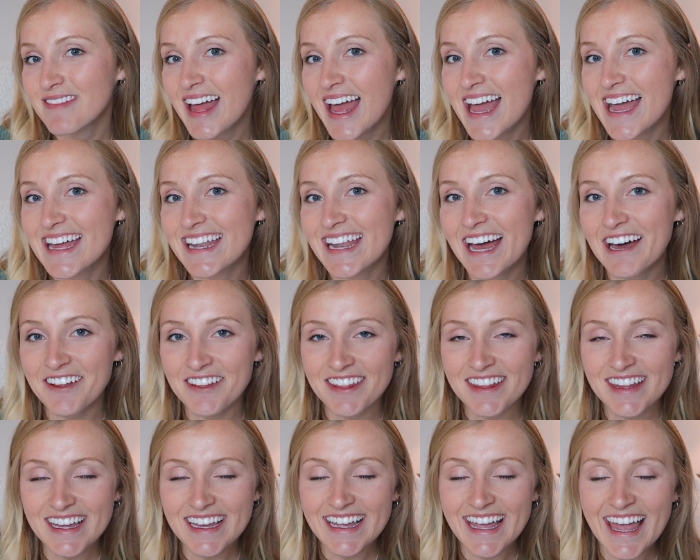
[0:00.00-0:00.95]
and
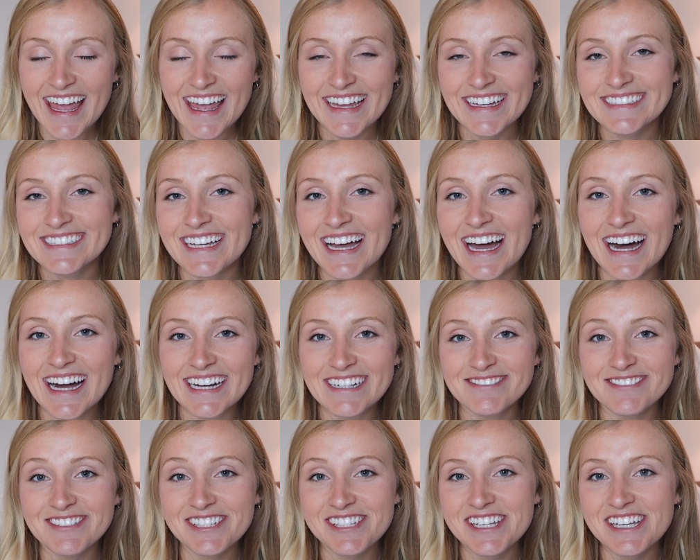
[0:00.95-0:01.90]
healthy and I
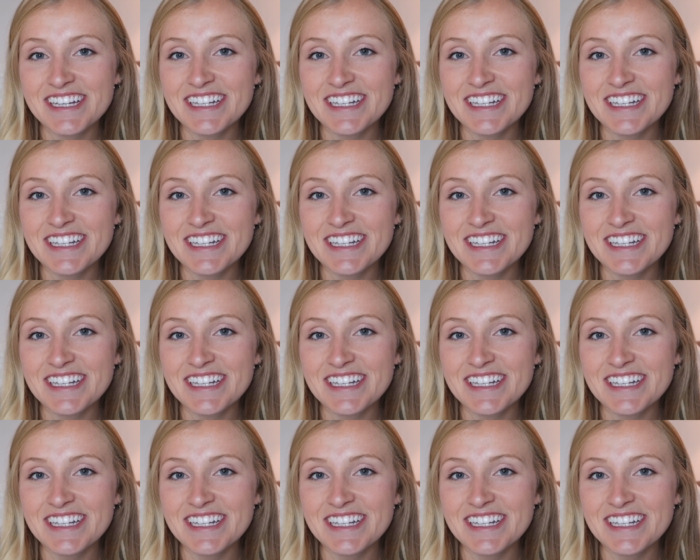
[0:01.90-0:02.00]
will see